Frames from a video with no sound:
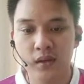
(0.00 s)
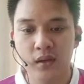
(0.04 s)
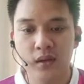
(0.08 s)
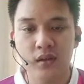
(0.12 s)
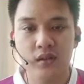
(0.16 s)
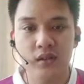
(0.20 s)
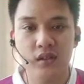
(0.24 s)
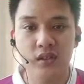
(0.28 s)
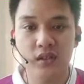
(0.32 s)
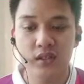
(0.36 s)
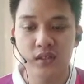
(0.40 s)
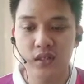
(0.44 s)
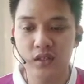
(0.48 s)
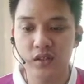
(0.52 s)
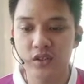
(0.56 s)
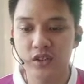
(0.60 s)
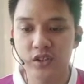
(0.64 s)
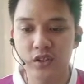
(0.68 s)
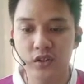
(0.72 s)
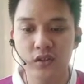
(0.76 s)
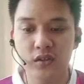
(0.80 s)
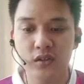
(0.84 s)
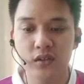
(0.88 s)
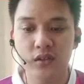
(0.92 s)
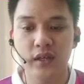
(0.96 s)
The research
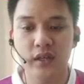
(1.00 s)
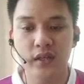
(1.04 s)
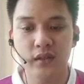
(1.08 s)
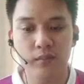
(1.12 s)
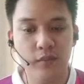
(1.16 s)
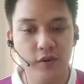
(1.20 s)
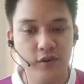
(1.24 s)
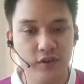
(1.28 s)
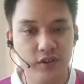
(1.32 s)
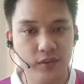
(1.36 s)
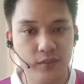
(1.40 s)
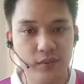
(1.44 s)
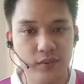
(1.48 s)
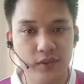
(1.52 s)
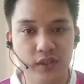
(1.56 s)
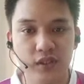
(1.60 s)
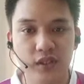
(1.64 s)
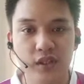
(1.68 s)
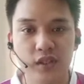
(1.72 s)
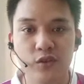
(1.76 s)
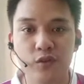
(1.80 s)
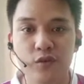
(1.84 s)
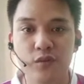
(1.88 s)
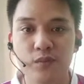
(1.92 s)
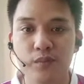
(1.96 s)
shown that biodegradable
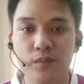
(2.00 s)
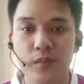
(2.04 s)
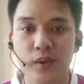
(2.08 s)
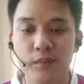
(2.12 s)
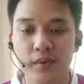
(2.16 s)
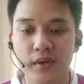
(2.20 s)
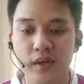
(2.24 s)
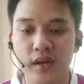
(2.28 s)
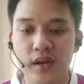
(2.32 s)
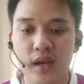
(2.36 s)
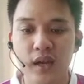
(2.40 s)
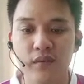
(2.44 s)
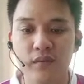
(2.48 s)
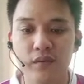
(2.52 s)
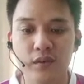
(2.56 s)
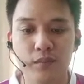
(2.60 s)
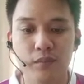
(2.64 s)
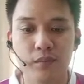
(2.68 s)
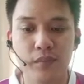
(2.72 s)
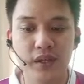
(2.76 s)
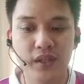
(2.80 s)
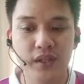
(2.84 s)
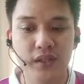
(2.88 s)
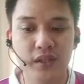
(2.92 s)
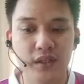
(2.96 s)
tissue paper have a
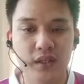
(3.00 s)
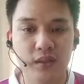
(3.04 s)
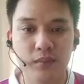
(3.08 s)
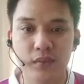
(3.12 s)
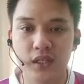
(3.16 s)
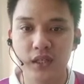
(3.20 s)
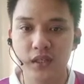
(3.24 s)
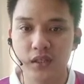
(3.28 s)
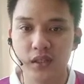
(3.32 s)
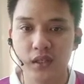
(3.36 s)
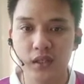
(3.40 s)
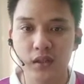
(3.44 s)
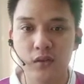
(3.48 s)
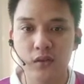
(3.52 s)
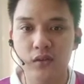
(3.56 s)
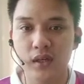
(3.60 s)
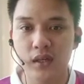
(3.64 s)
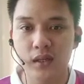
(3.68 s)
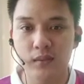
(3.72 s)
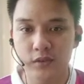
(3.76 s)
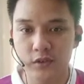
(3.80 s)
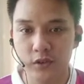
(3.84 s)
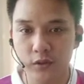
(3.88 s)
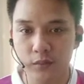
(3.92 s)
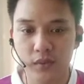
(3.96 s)
better ability to
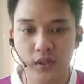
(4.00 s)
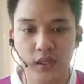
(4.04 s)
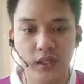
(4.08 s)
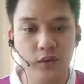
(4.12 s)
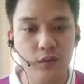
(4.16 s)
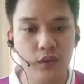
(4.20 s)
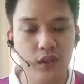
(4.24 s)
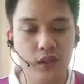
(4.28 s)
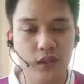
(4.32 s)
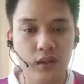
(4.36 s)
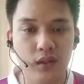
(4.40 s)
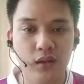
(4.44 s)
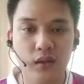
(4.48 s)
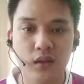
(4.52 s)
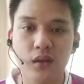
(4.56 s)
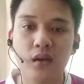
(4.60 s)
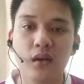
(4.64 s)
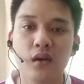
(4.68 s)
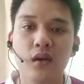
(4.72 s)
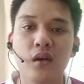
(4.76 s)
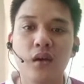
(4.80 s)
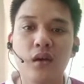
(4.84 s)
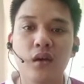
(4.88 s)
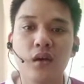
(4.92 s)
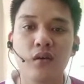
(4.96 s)
absorb liquid.
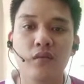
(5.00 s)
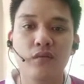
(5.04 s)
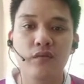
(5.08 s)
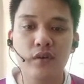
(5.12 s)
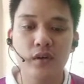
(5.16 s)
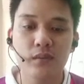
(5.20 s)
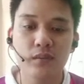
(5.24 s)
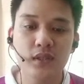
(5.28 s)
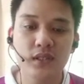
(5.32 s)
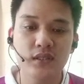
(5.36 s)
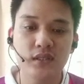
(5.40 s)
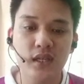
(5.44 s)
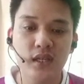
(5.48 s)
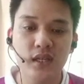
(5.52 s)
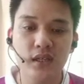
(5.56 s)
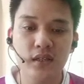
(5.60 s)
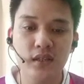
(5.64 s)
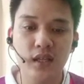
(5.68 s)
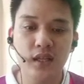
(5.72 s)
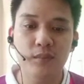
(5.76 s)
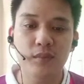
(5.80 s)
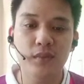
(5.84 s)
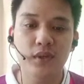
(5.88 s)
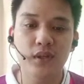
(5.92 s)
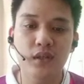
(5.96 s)
From the second
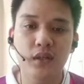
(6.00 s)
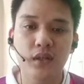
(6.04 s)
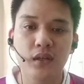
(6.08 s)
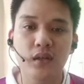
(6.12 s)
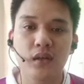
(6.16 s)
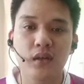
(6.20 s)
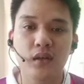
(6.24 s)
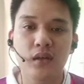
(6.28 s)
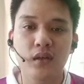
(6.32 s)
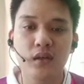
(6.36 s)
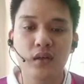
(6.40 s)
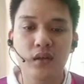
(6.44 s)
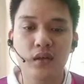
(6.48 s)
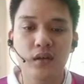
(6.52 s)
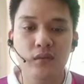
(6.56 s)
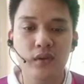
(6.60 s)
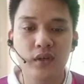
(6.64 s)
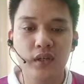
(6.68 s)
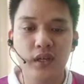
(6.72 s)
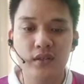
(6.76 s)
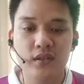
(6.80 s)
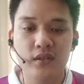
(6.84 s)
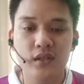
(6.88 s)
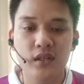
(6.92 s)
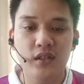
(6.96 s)
table, we
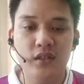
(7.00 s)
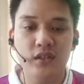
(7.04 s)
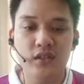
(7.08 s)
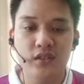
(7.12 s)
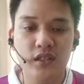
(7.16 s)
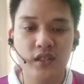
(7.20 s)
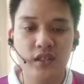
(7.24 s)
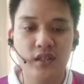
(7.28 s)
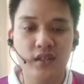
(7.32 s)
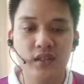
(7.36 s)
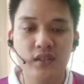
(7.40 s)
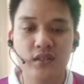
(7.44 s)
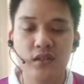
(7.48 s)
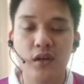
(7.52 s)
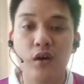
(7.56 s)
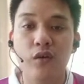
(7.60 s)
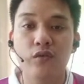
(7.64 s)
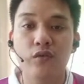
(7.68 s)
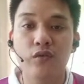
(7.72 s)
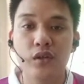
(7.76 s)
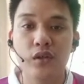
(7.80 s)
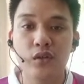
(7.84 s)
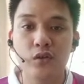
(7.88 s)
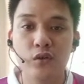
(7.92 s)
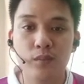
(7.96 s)
can see the strengthness of
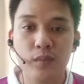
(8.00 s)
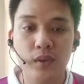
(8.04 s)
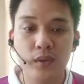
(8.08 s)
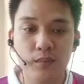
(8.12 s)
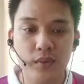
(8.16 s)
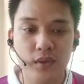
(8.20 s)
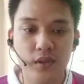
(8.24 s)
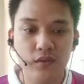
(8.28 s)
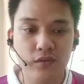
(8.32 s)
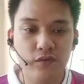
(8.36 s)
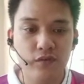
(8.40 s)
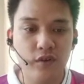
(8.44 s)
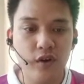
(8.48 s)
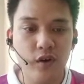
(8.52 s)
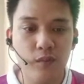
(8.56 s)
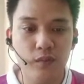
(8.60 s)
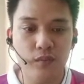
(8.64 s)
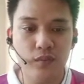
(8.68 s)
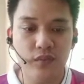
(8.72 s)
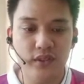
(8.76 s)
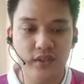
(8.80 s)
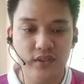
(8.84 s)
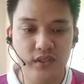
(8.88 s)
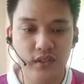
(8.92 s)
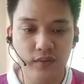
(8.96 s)
tissue paper from
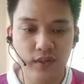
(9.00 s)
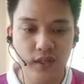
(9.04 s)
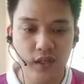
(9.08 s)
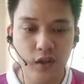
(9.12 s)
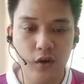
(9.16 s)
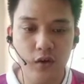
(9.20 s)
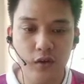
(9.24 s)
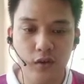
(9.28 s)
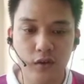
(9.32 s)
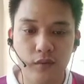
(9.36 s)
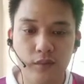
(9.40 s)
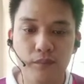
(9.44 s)
receiving load.